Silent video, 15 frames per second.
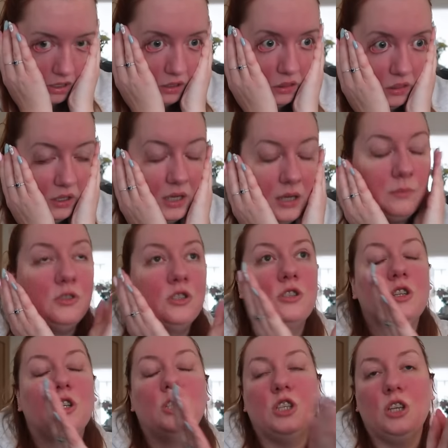I think I'm
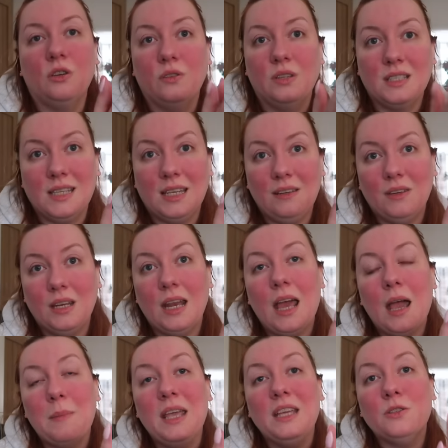just going to chill this evening.
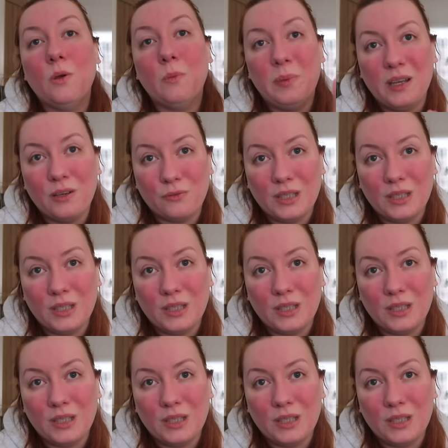I may do a bit